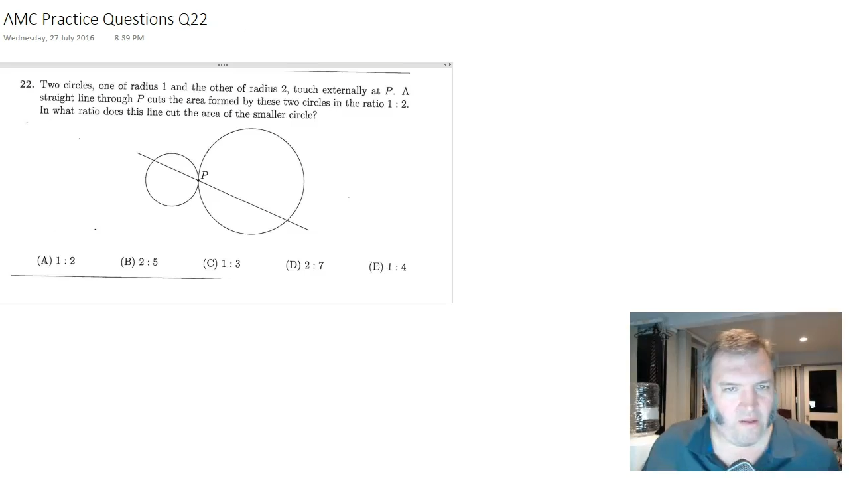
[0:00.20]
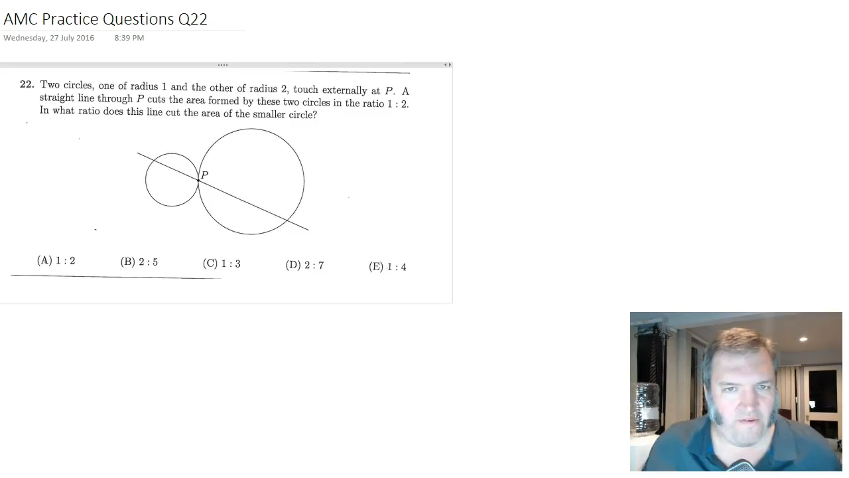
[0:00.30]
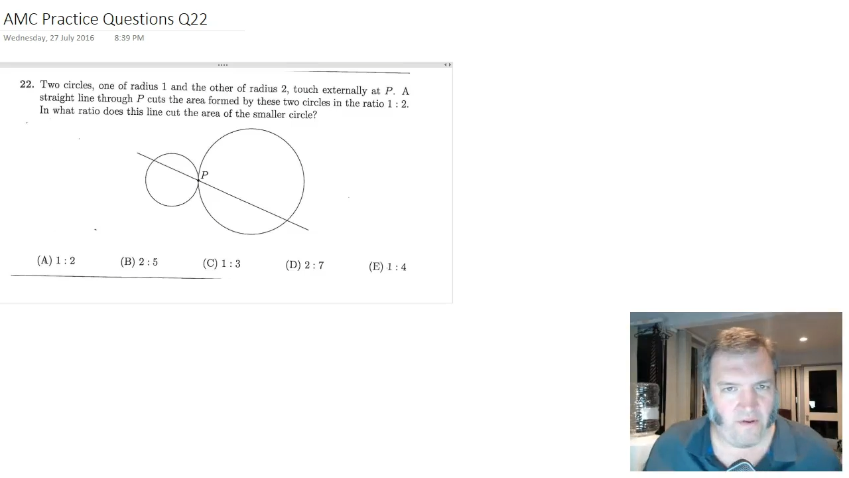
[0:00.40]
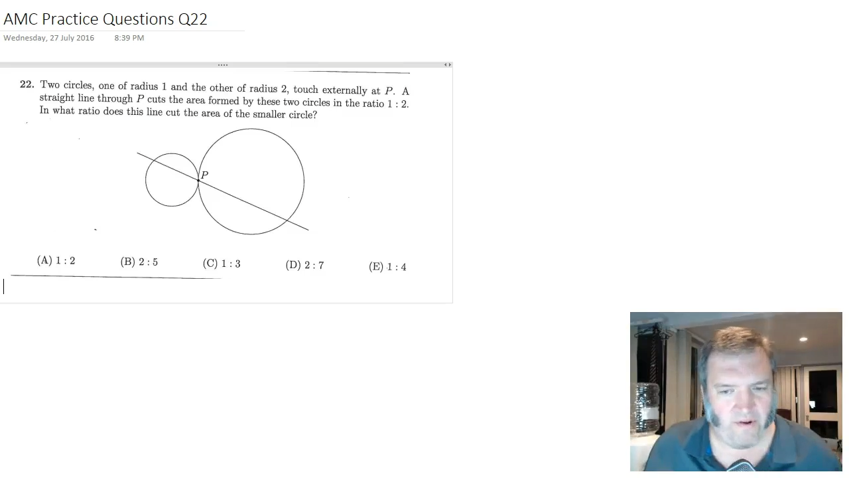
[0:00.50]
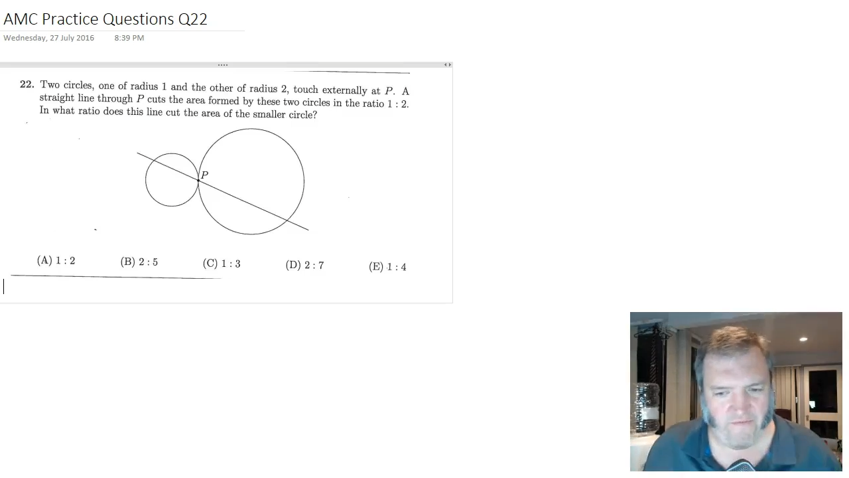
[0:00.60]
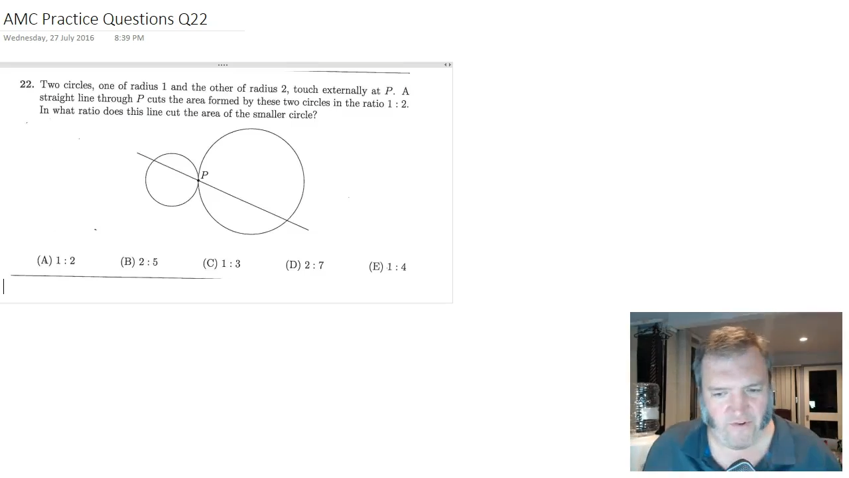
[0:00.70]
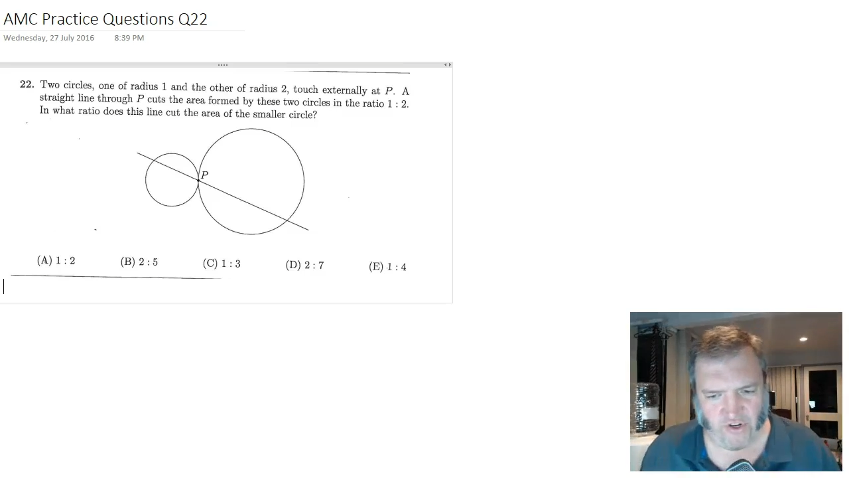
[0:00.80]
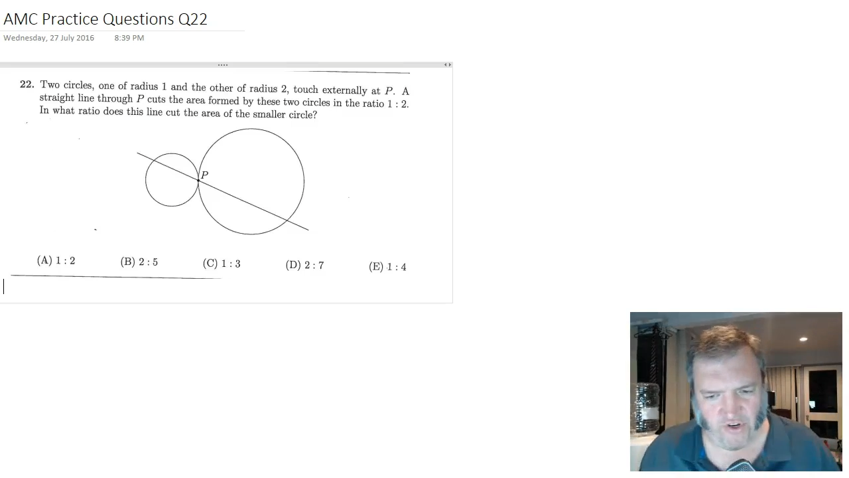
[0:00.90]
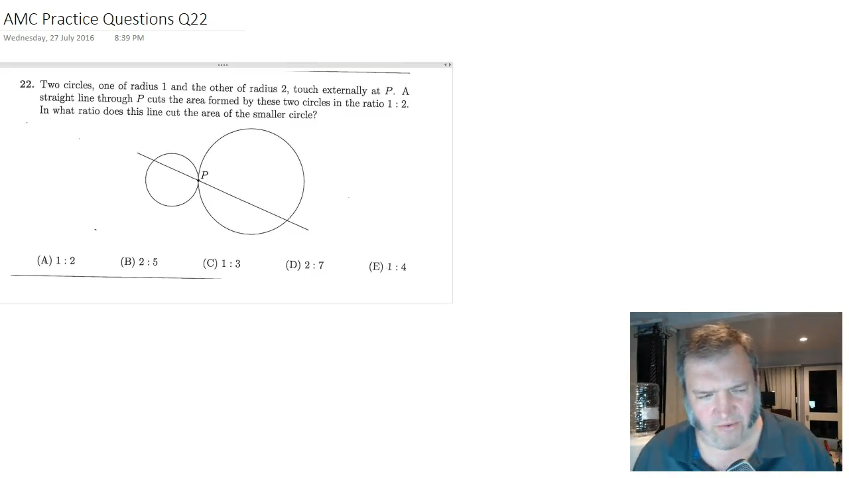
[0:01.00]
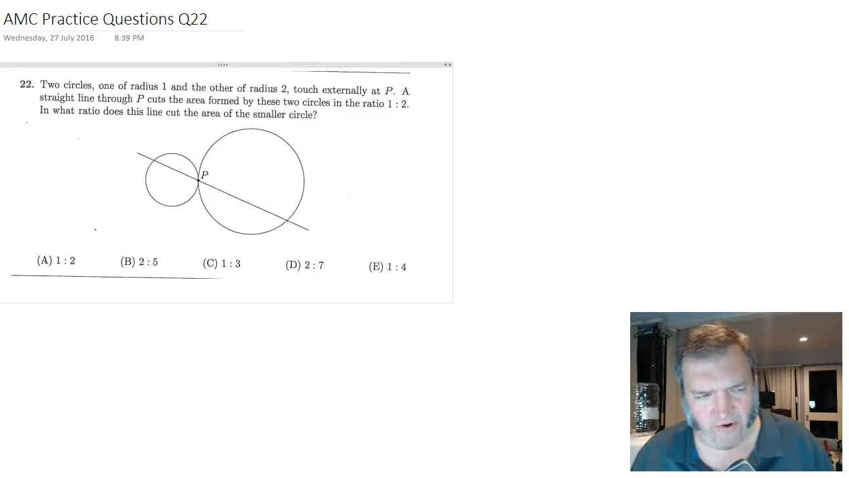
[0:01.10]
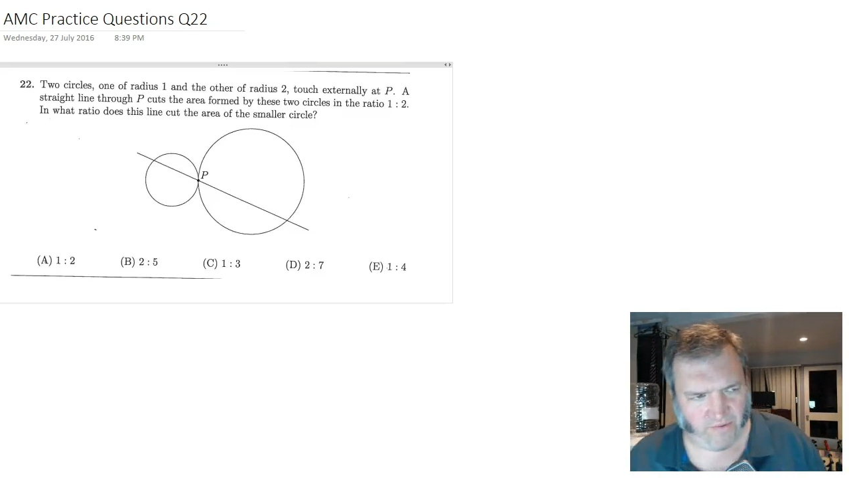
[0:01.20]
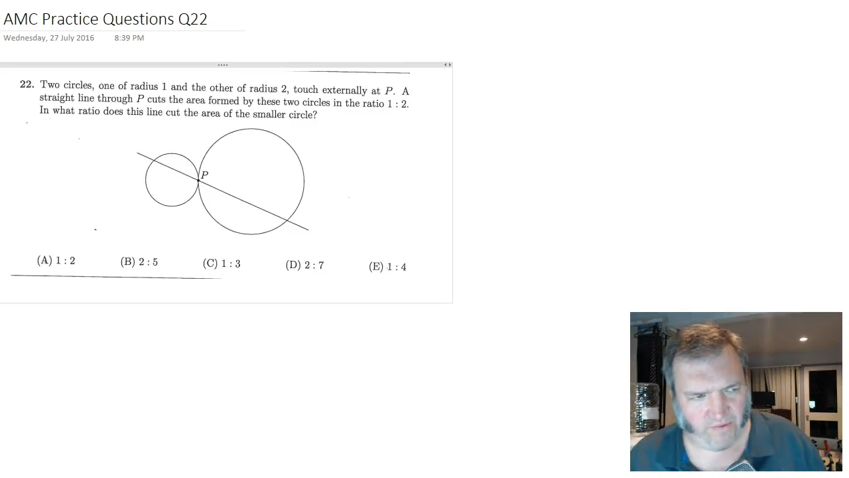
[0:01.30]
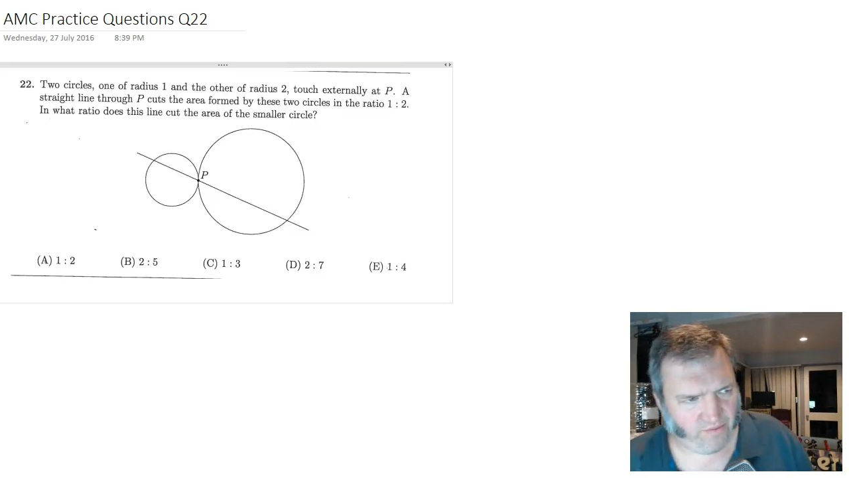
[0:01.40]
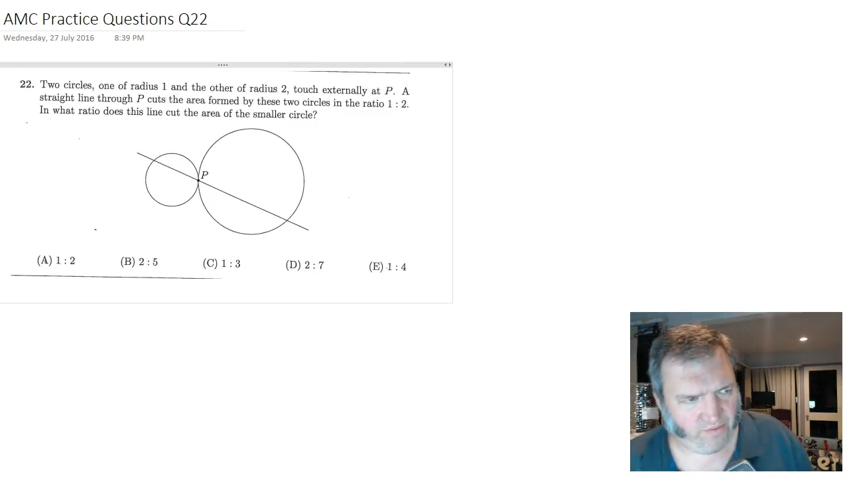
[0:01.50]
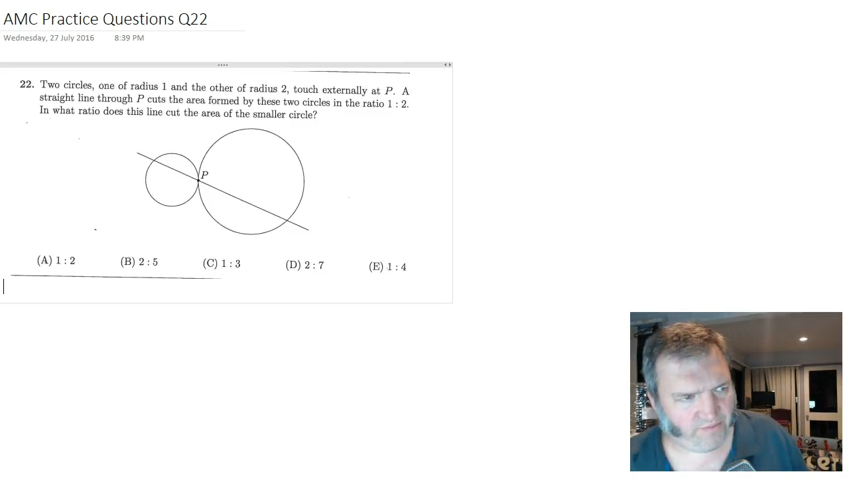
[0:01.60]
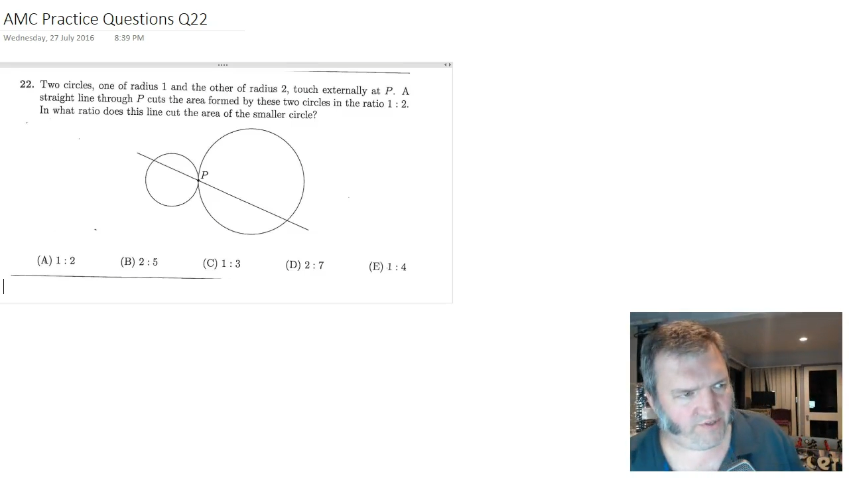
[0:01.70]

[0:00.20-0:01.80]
So a bit of a geometry problem